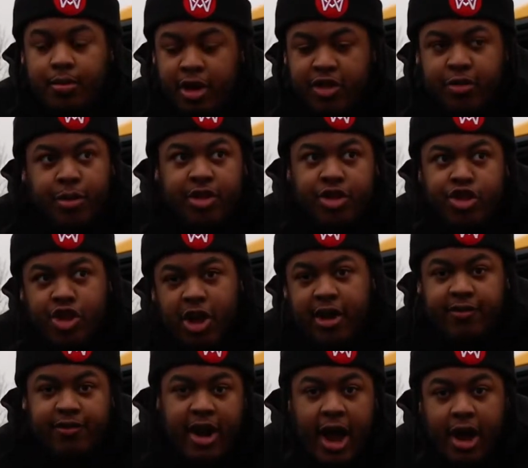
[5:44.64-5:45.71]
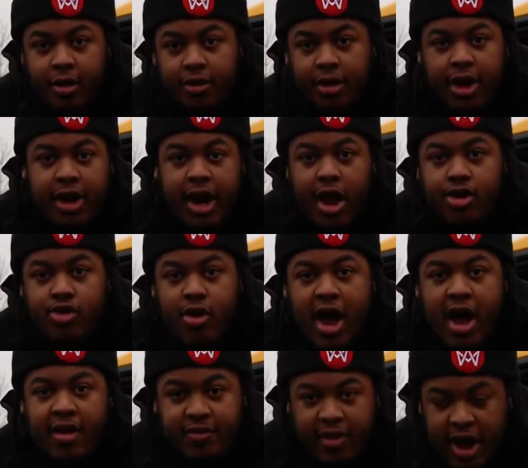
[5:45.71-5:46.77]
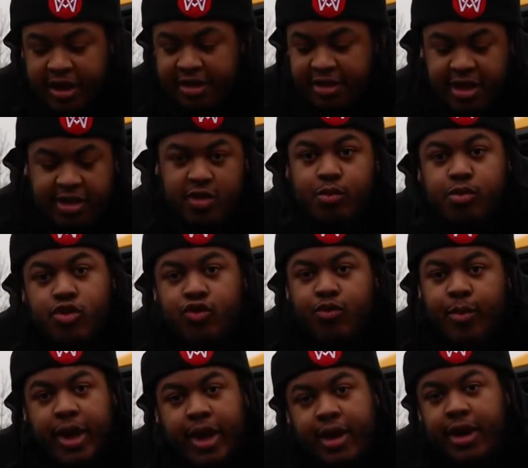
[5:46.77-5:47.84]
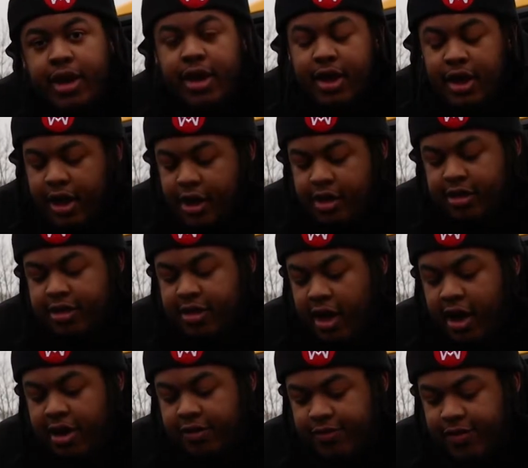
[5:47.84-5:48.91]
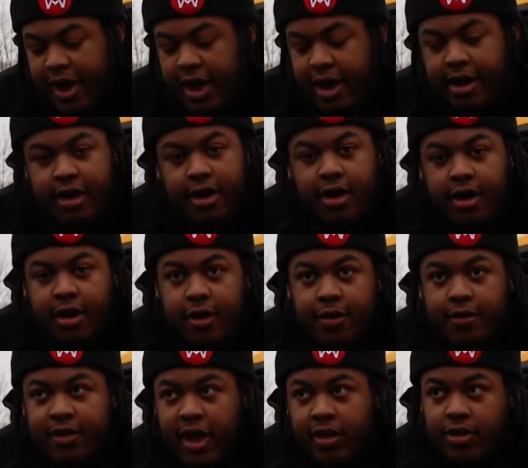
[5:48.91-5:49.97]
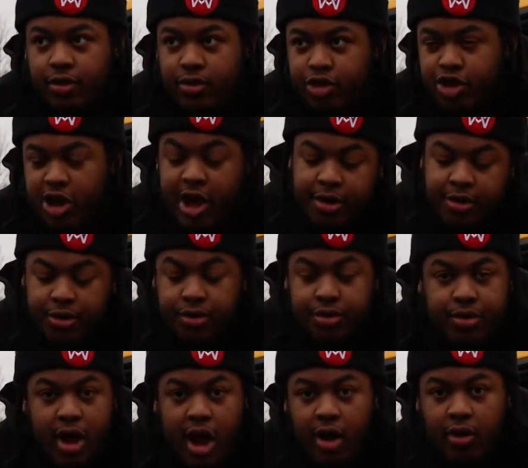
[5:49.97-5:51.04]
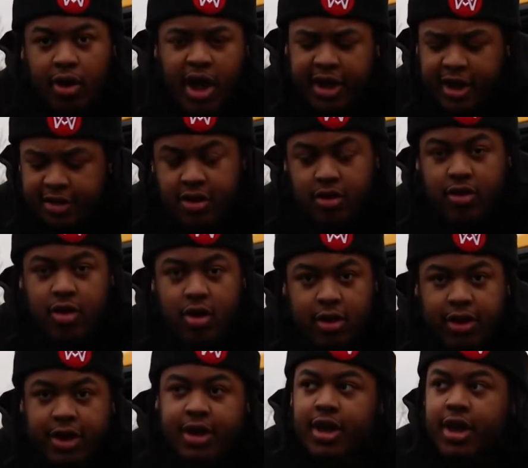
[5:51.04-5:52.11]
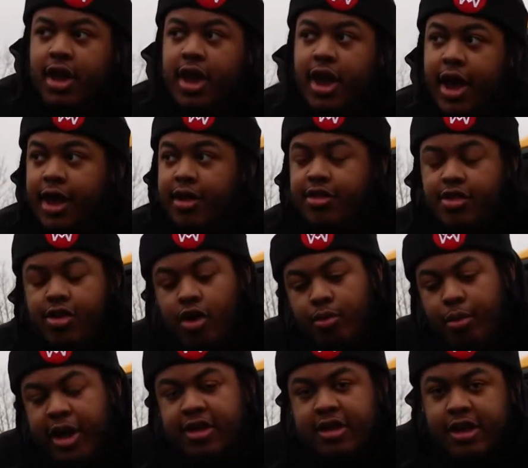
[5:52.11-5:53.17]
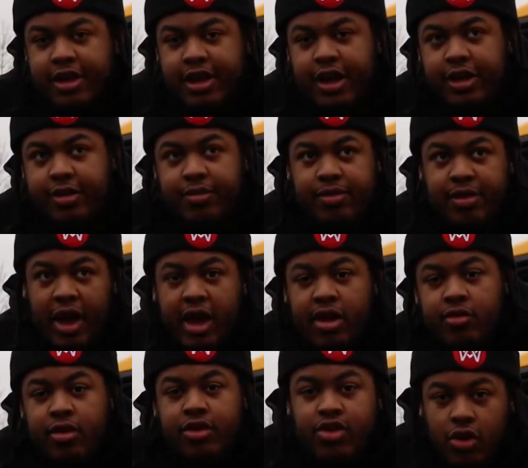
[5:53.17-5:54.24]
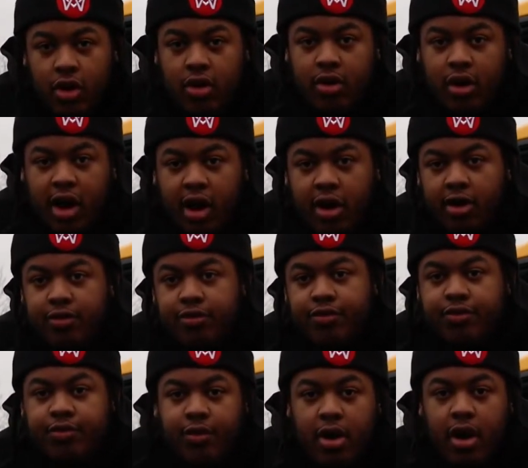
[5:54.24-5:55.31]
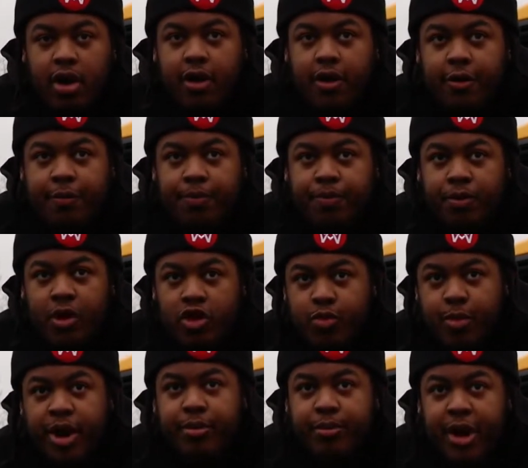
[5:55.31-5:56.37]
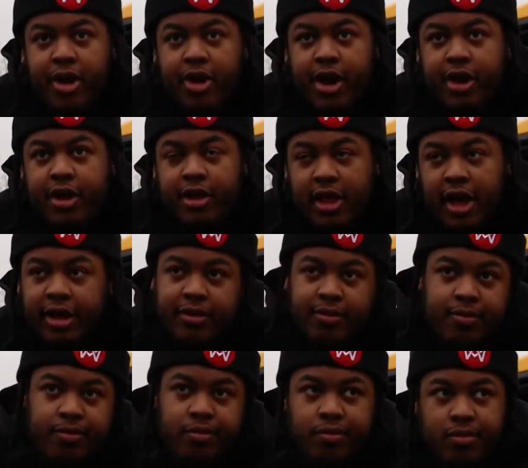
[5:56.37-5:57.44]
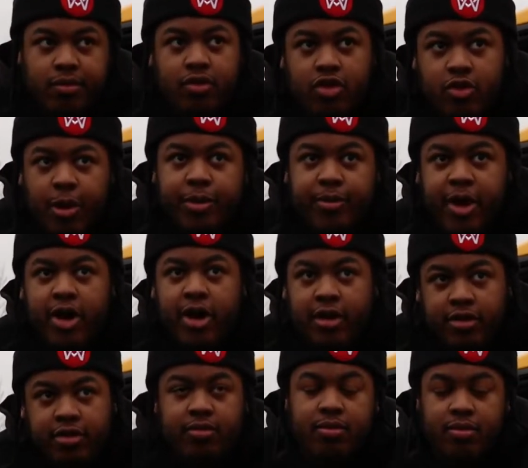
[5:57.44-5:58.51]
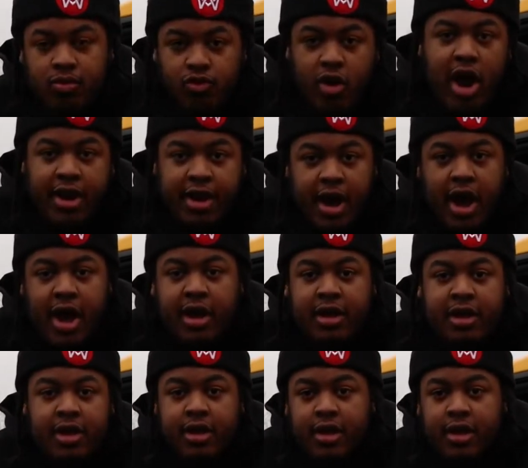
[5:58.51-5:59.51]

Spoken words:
it's been shaved down, and now you have excess movement inside of that little channel, I guess I'll call it. And so basically the end result of a spun bearing, like spun bearing, rod knock,